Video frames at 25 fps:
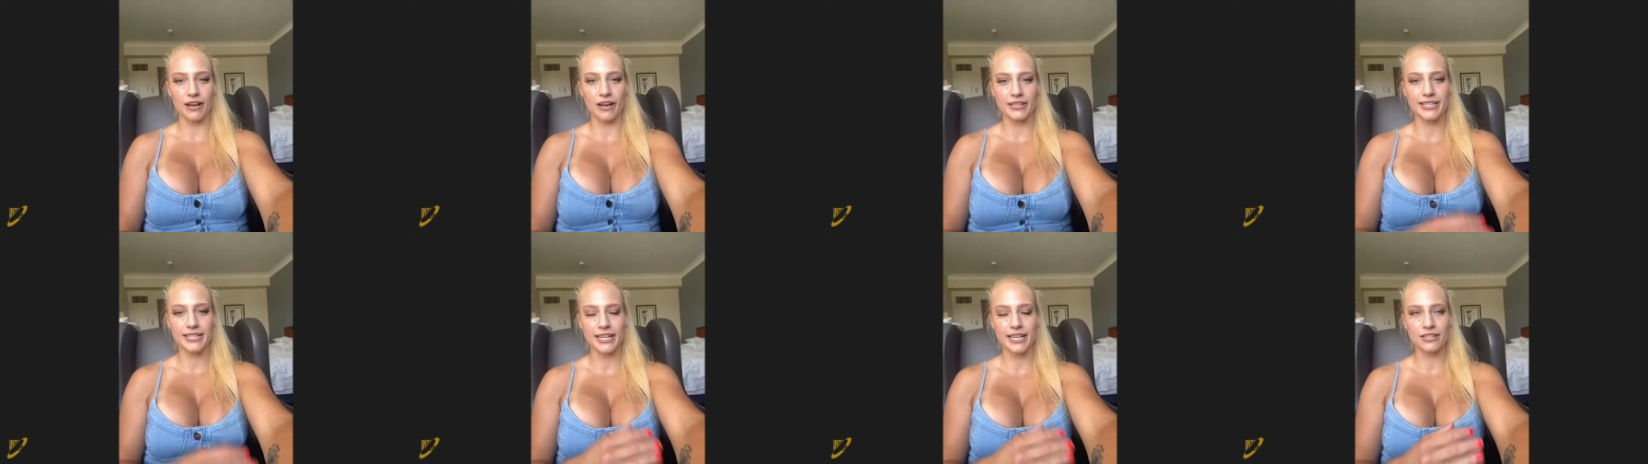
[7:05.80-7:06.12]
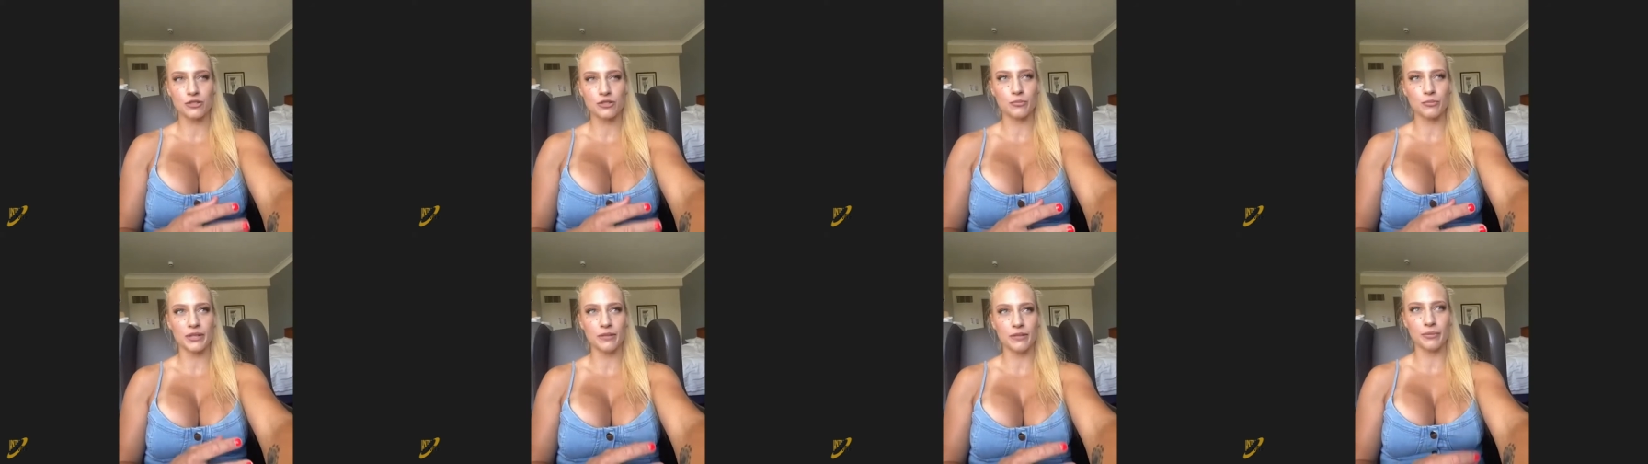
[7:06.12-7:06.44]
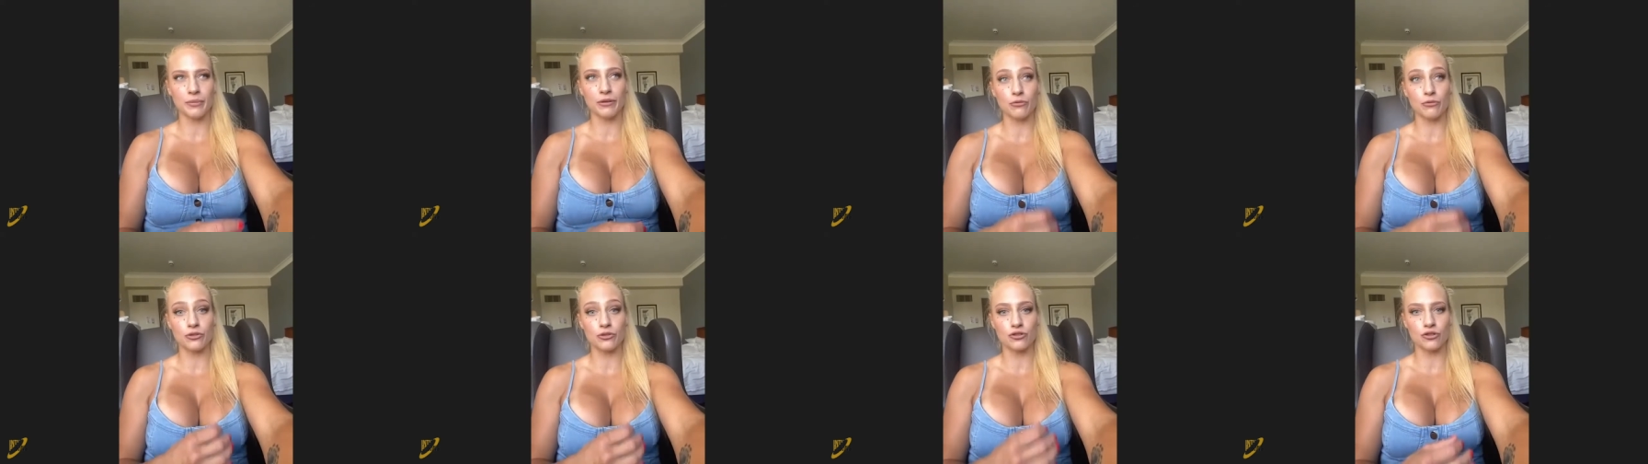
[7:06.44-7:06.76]
tend to be a
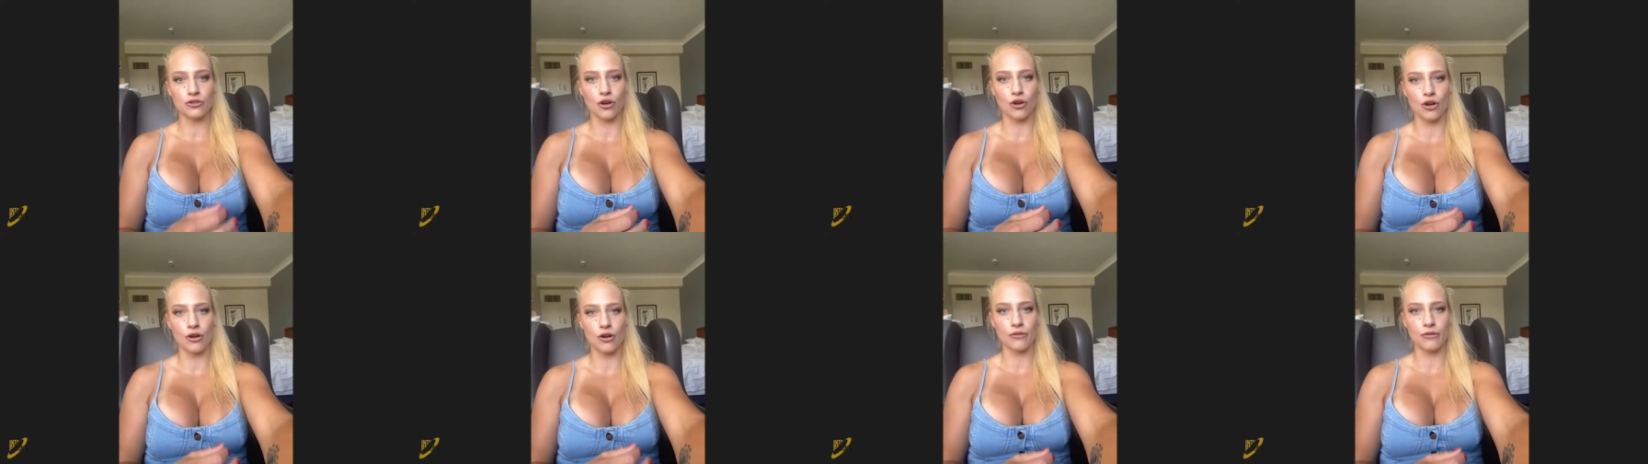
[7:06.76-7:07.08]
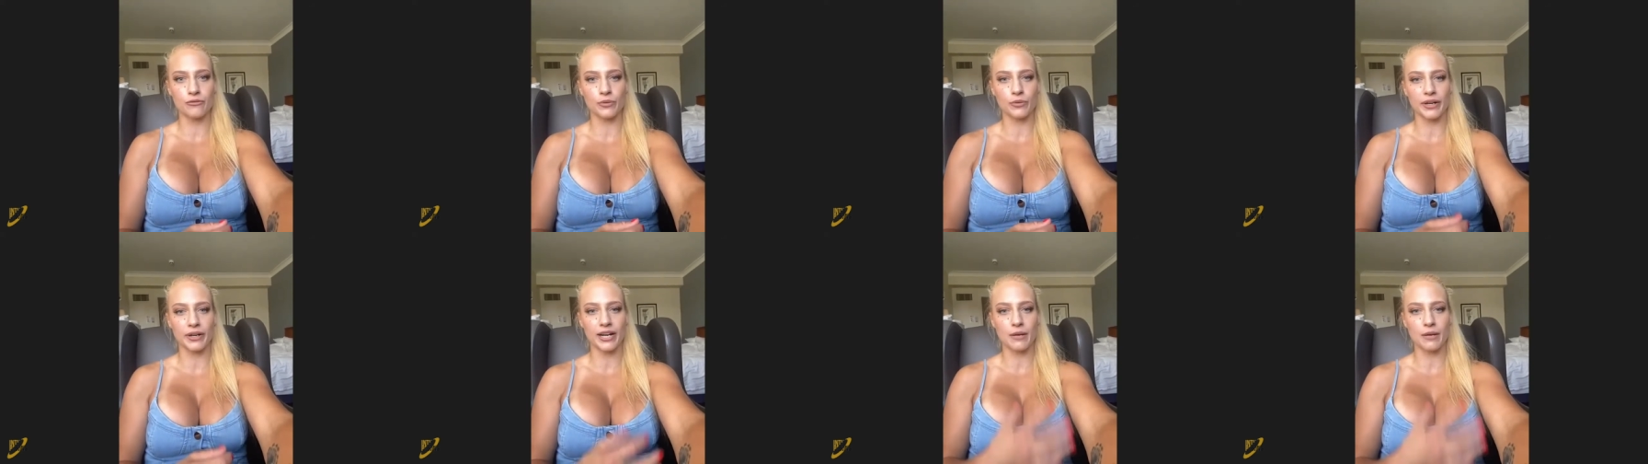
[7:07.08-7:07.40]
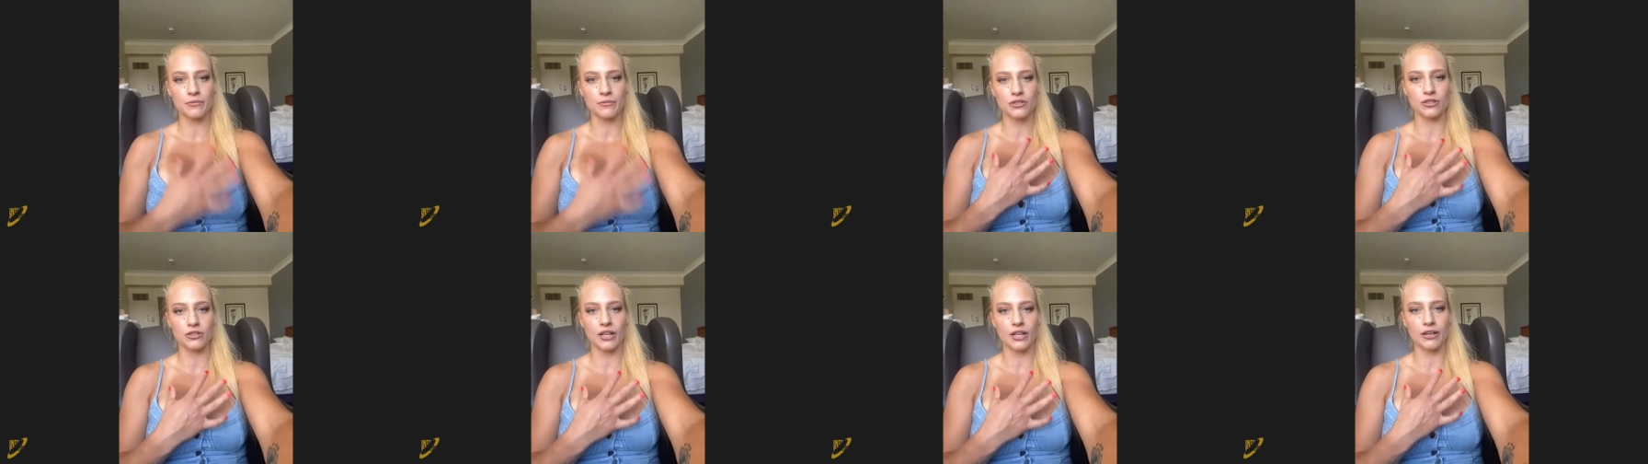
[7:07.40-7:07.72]
bit reserved when it
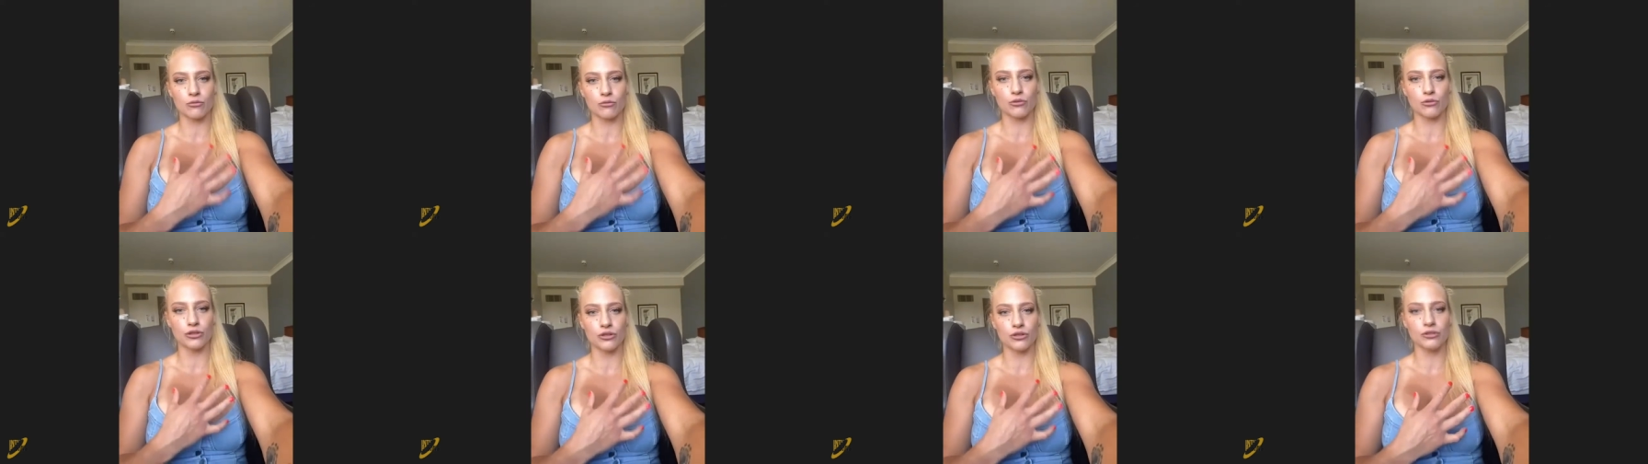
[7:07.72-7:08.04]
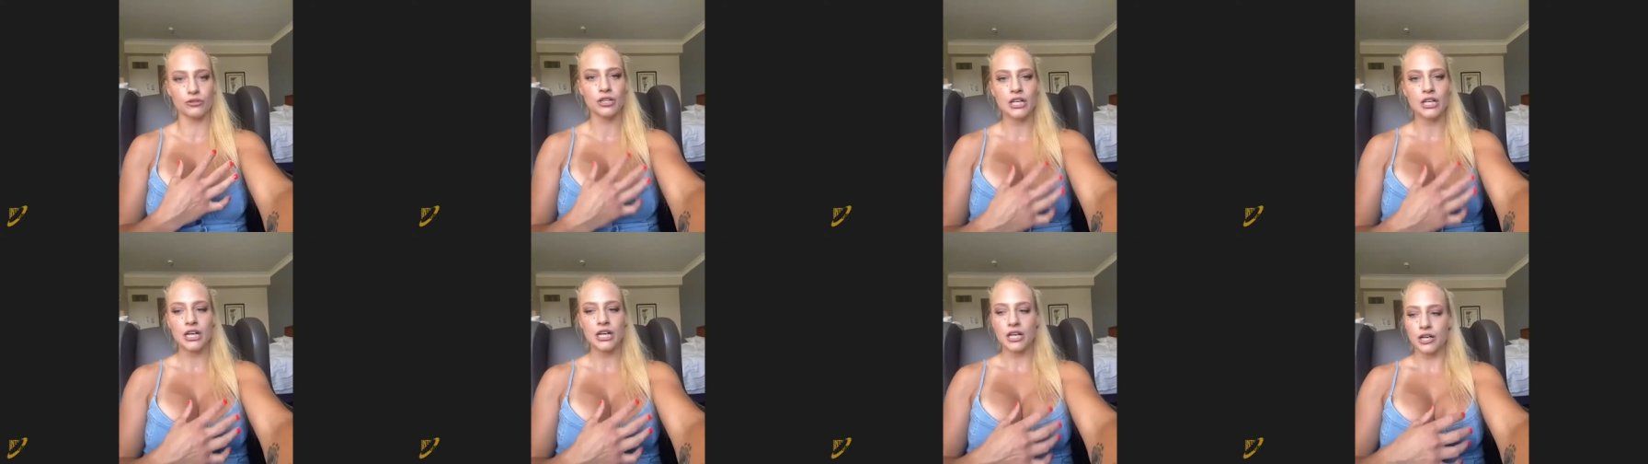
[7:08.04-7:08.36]
comes to, like, real